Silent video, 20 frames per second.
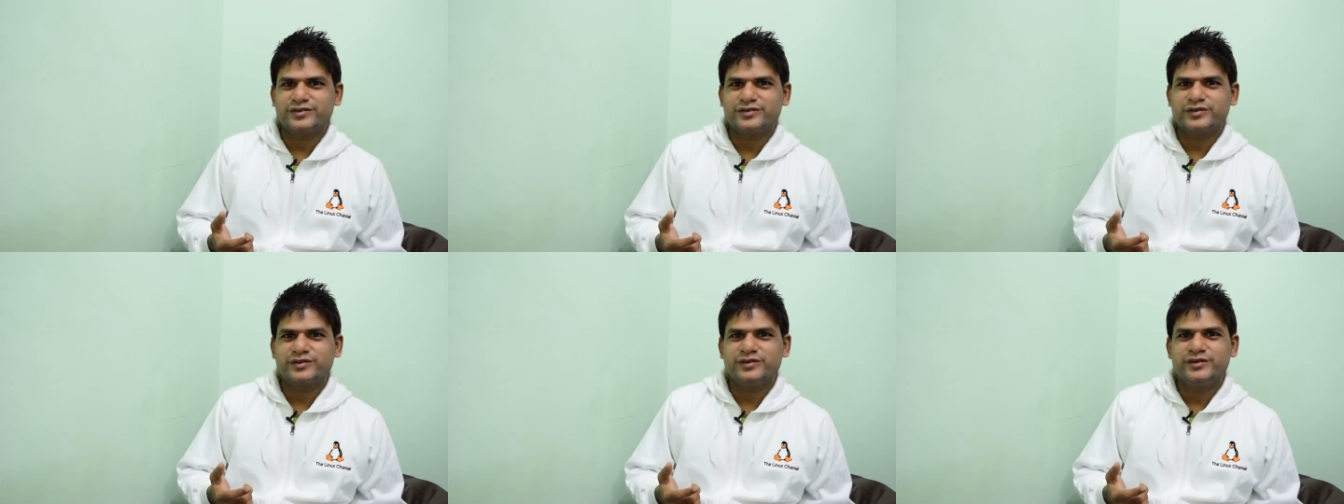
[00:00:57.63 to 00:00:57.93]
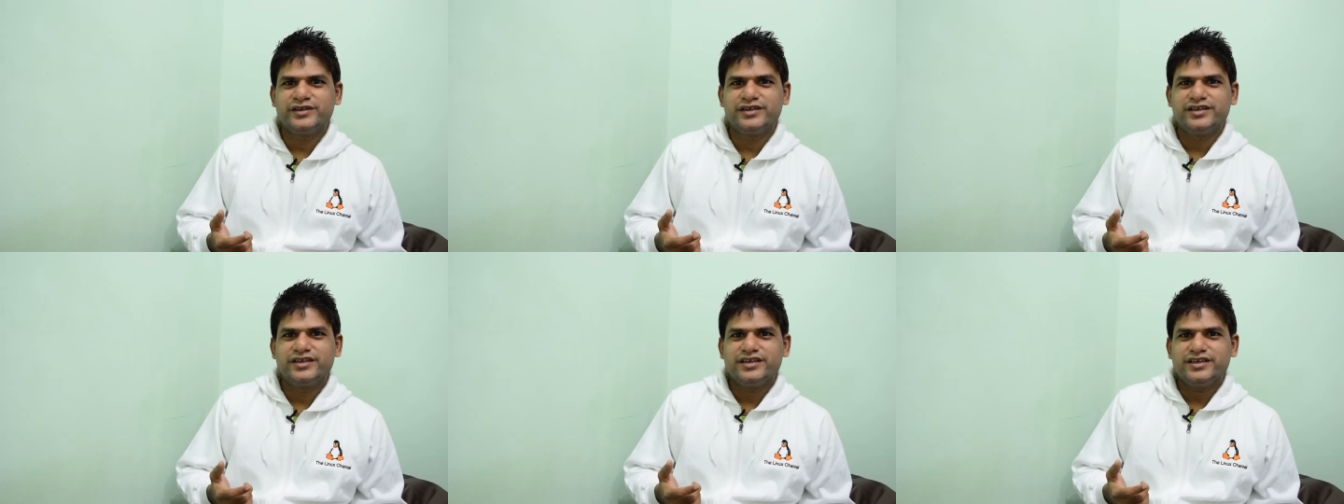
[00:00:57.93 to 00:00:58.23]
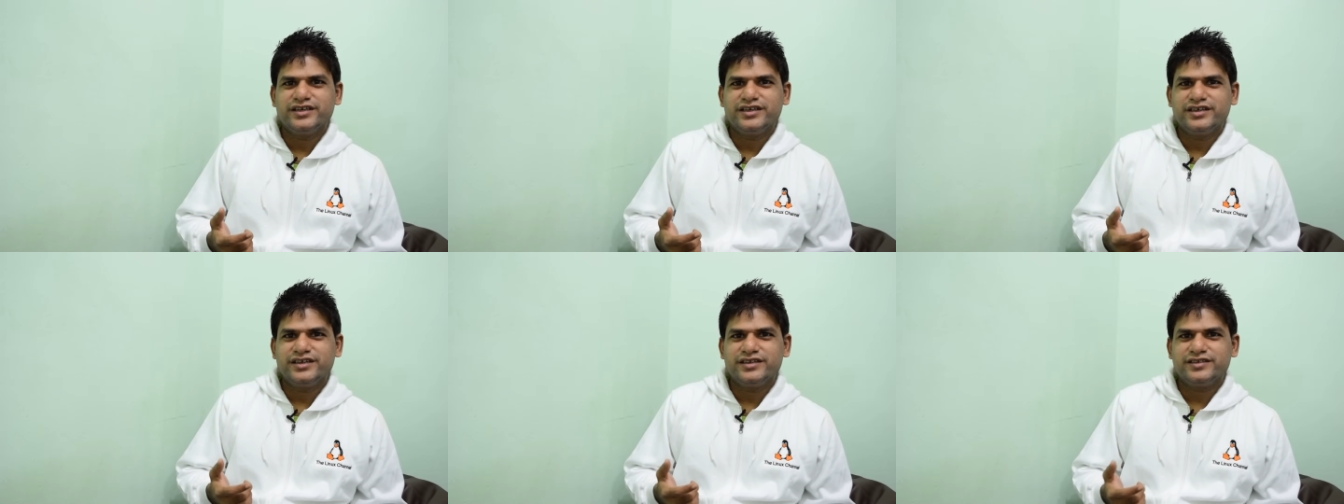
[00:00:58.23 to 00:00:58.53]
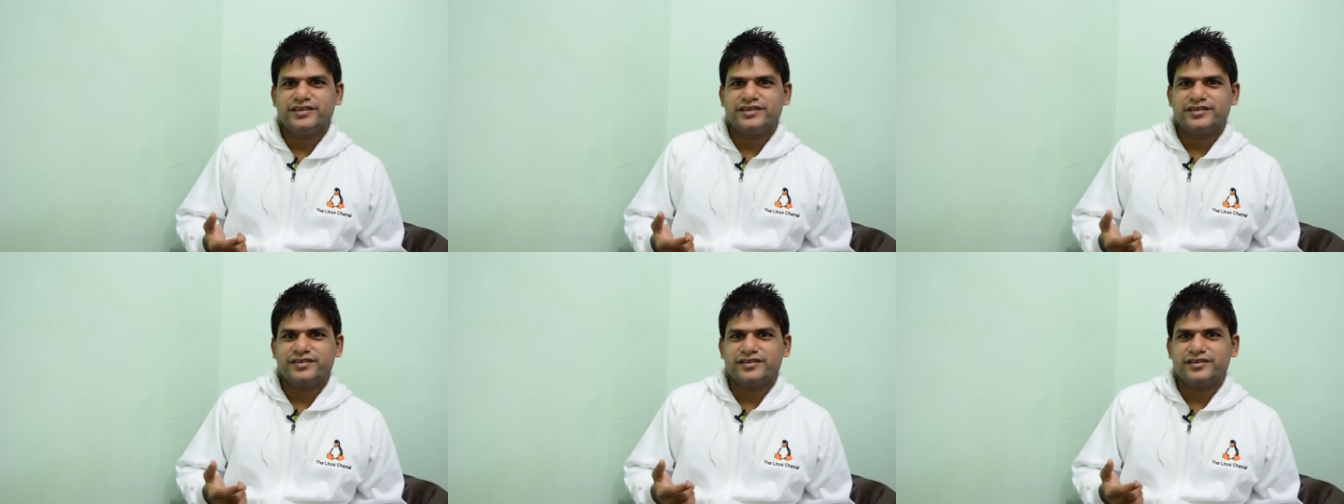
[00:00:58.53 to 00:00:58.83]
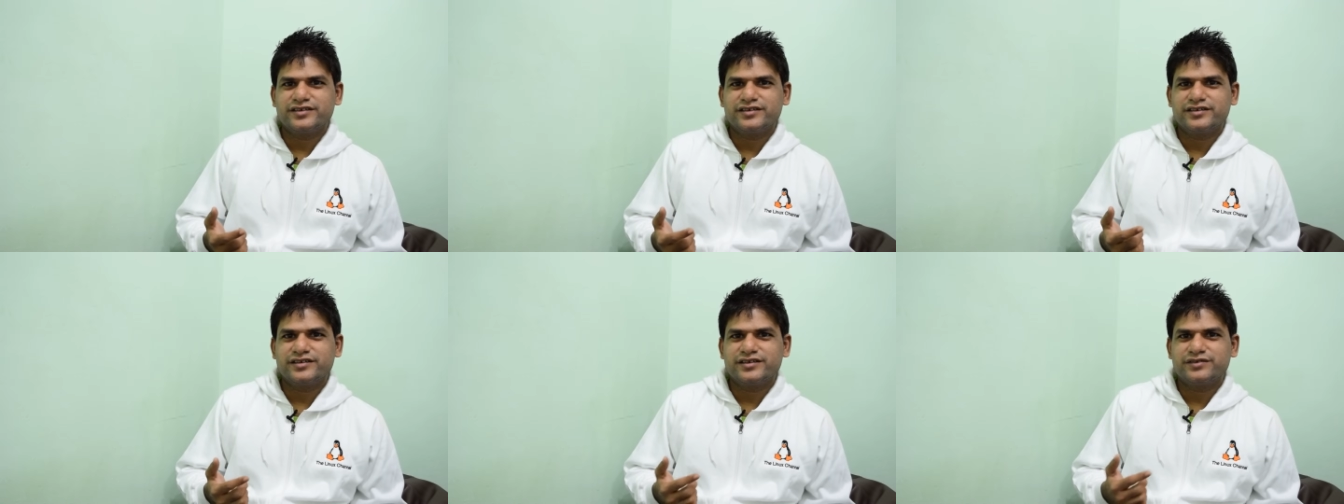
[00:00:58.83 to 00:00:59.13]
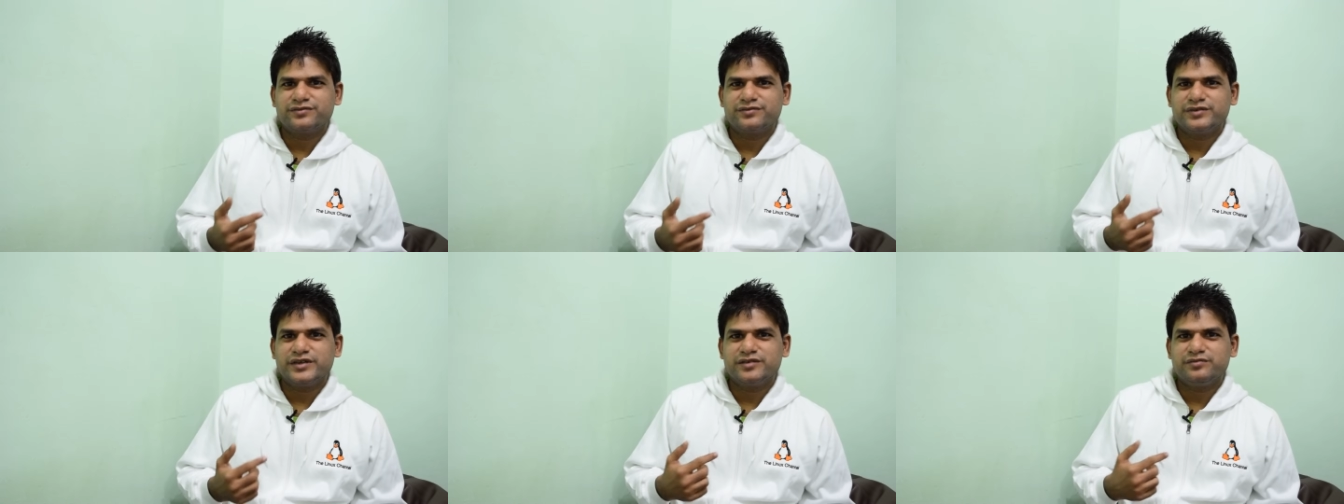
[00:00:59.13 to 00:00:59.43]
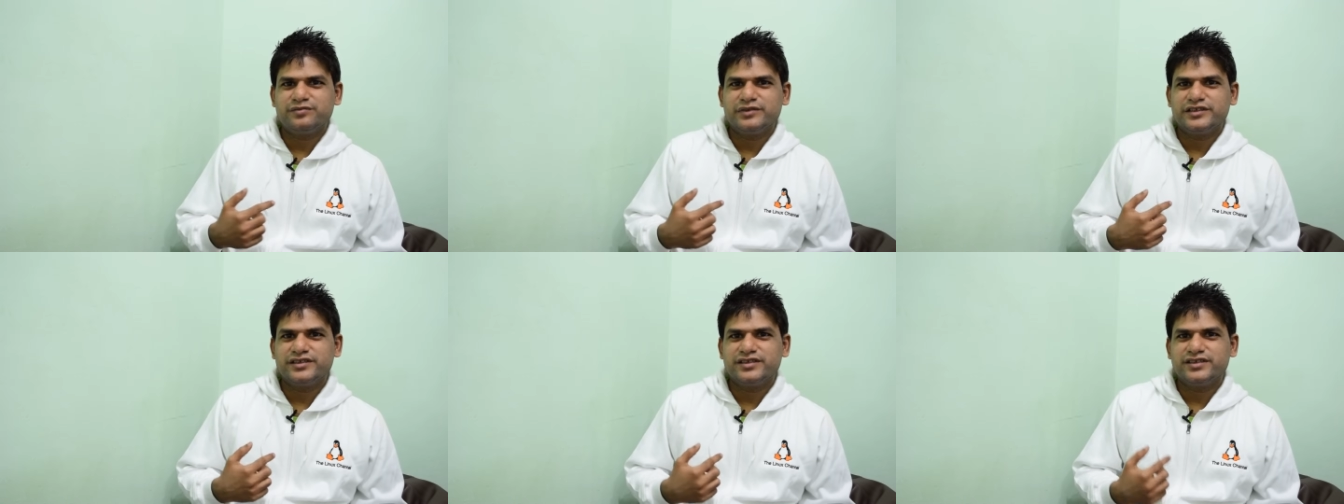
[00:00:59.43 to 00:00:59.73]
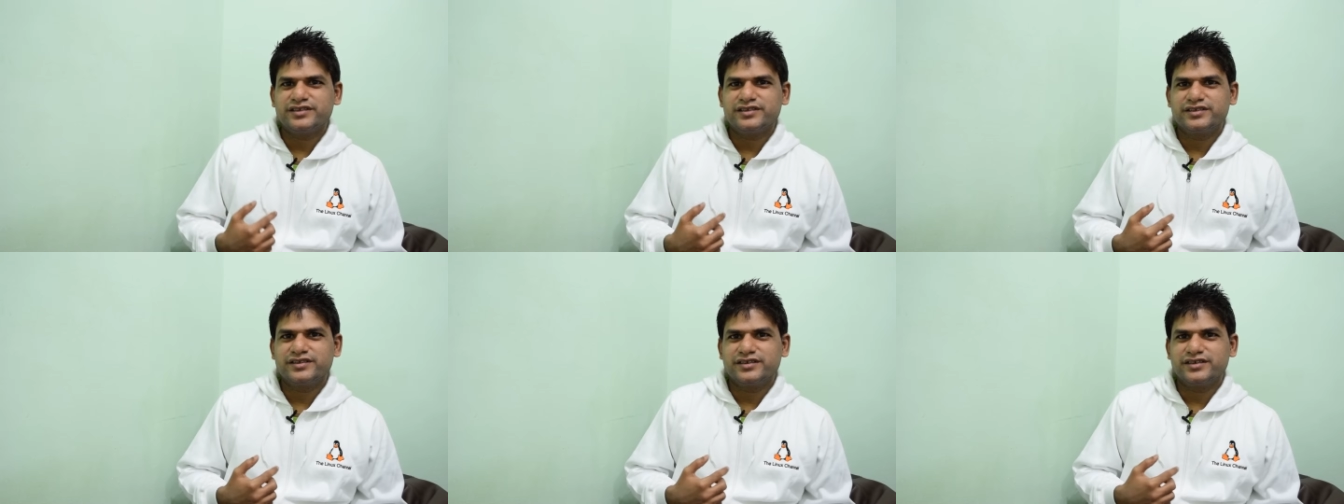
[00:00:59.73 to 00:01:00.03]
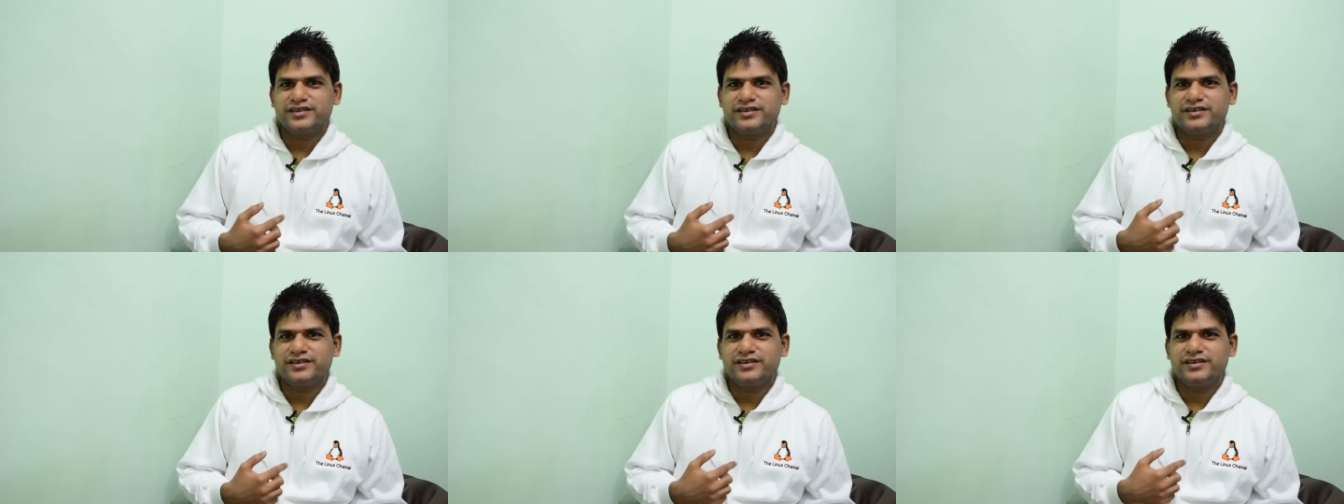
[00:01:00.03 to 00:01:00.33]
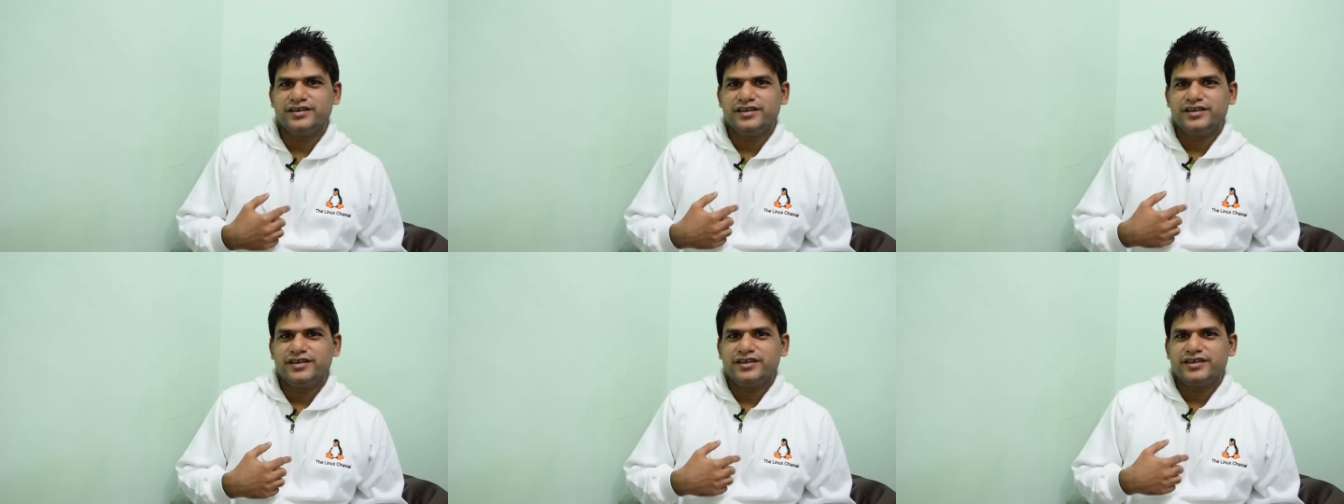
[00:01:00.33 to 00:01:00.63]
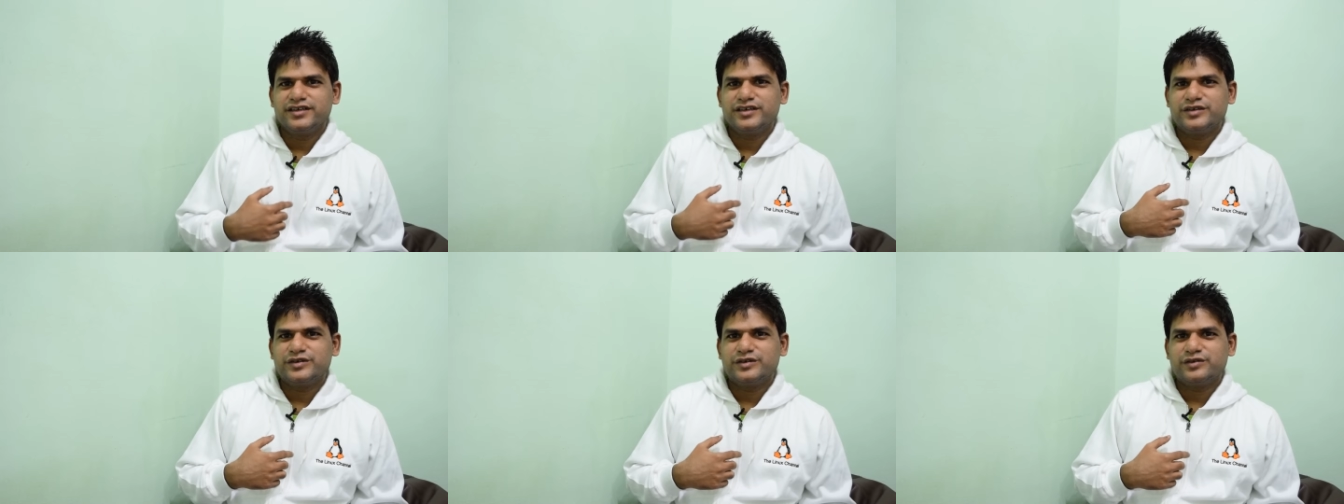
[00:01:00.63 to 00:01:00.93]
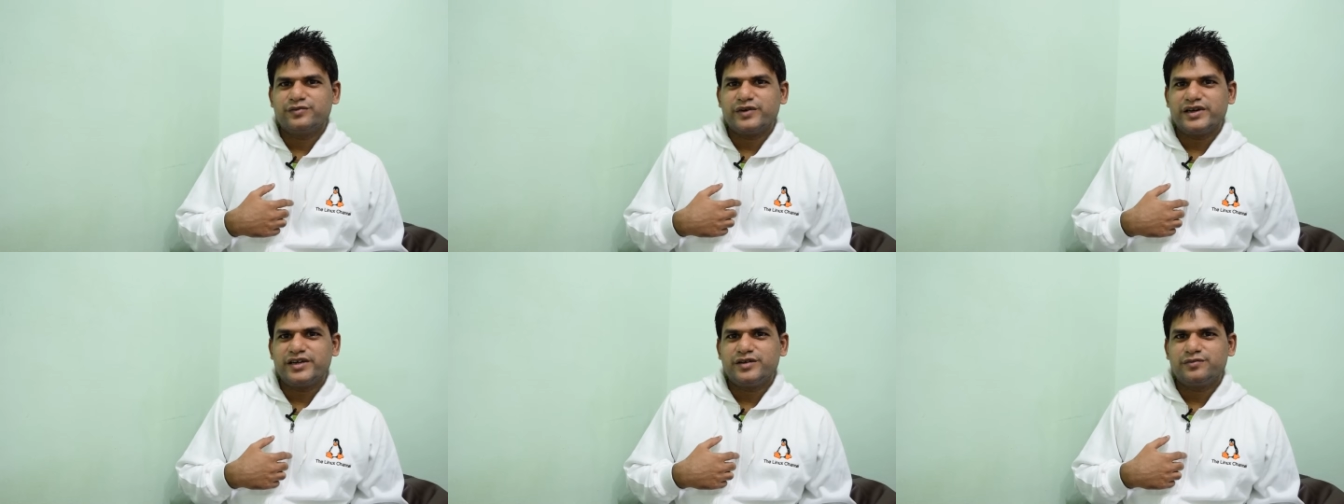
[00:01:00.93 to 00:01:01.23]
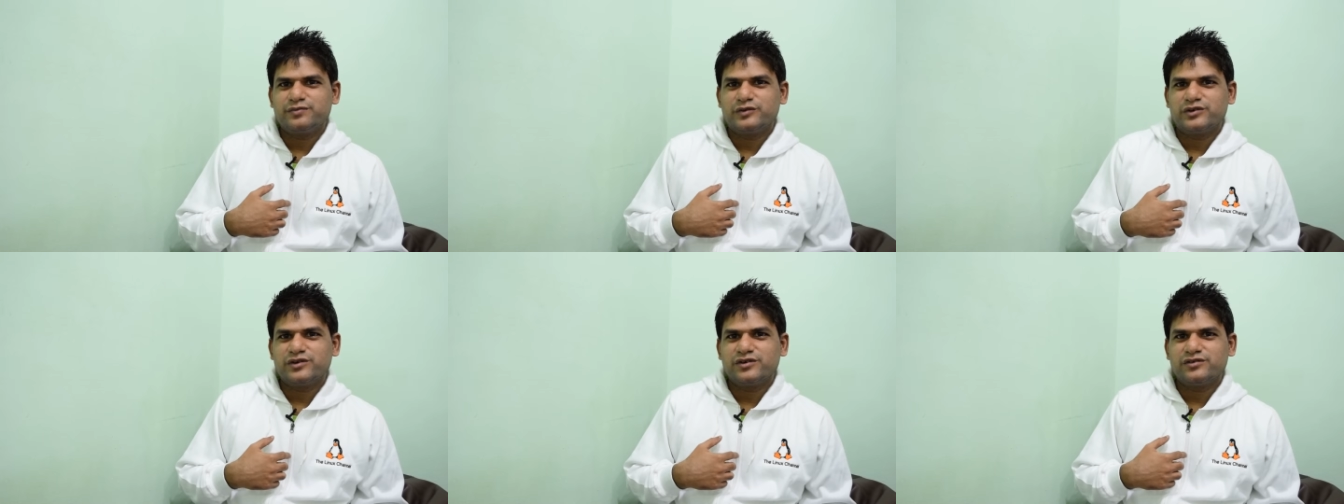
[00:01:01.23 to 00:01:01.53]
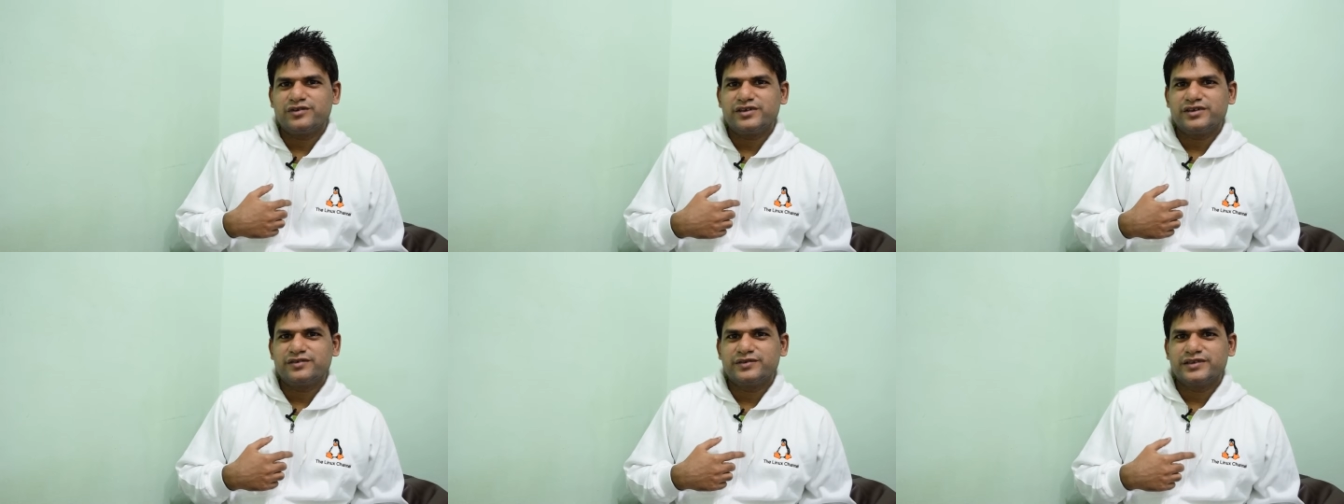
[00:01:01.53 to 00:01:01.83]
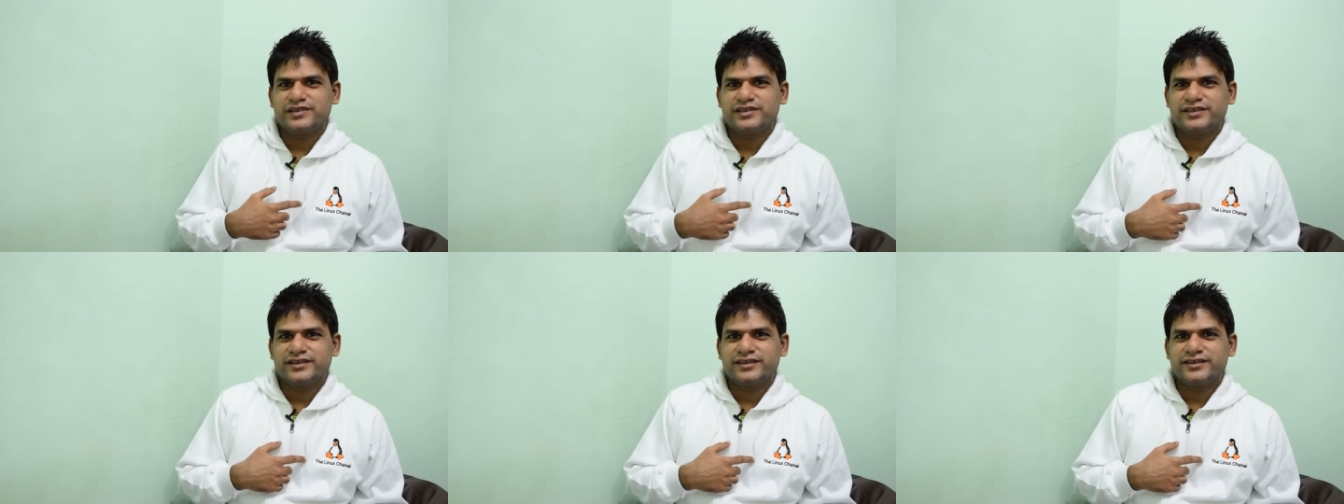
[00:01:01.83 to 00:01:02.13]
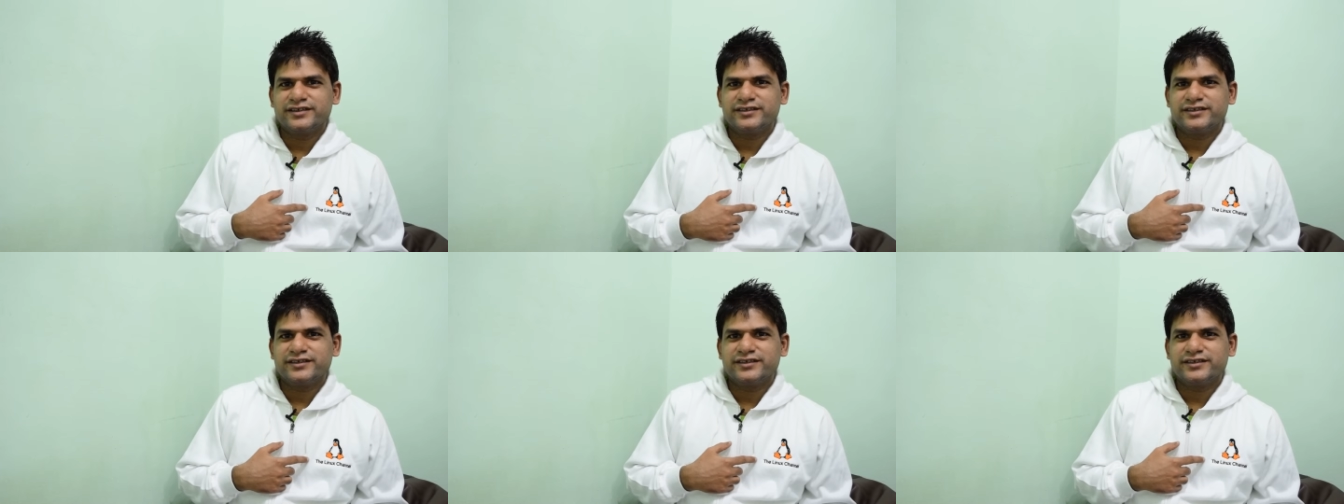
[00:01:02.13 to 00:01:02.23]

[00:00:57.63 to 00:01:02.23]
So he just gifted me this white pullover with